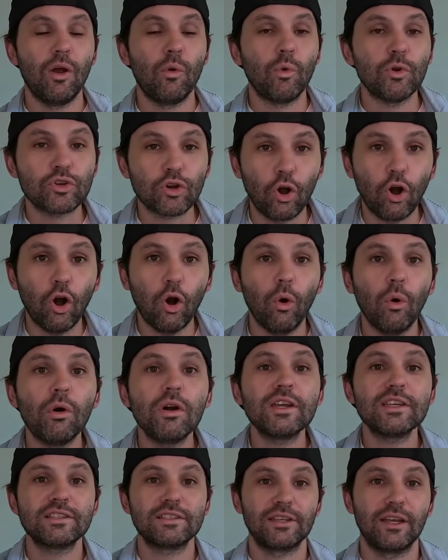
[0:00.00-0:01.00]
which
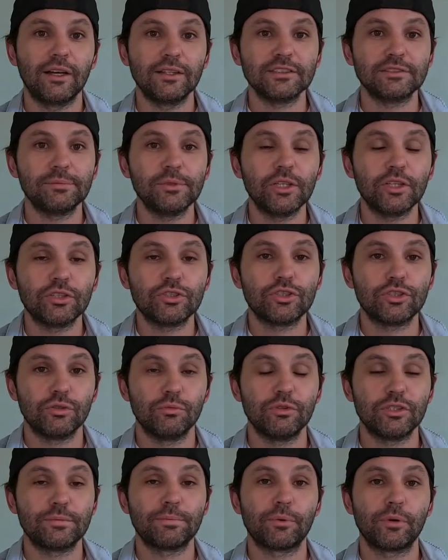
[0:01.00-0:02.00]
always tells me a
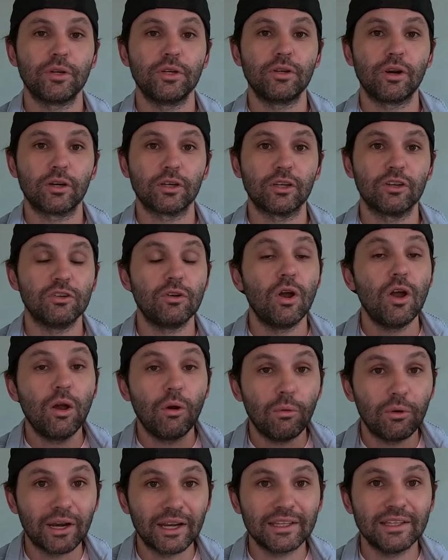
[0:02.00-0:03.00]
shoe is pretty darn good
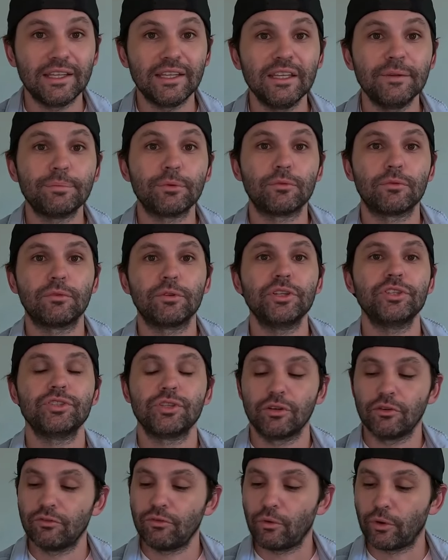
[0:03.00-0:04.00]
when I keep
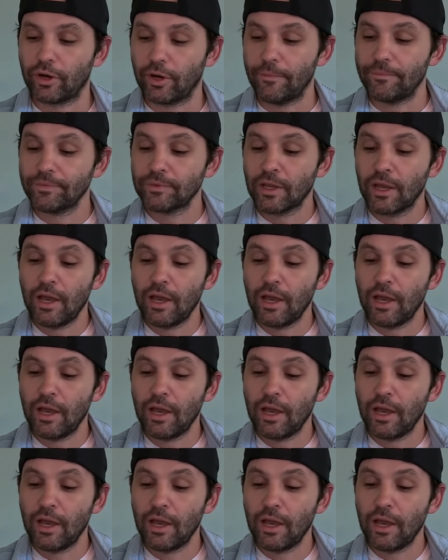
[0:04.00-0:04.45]
reaching for it.